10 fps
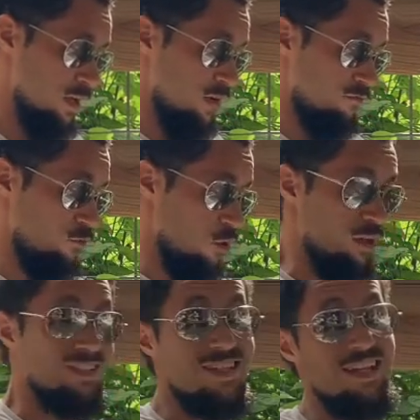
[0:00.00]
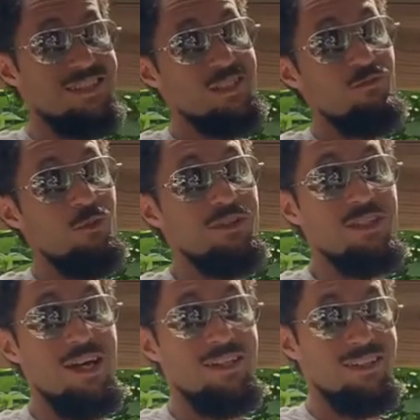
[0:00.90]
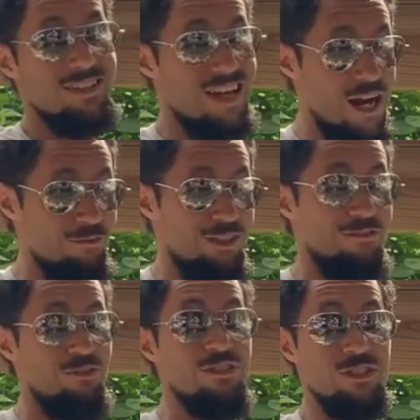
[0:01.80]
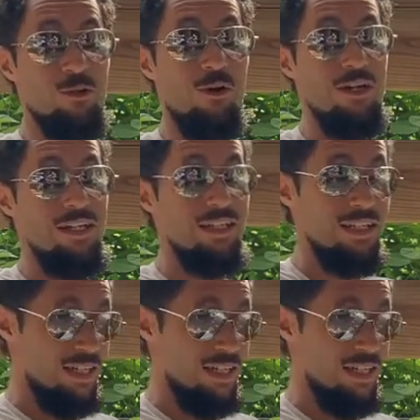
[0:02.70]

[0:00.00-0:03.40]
for Texas full sun, it's kind of a different story,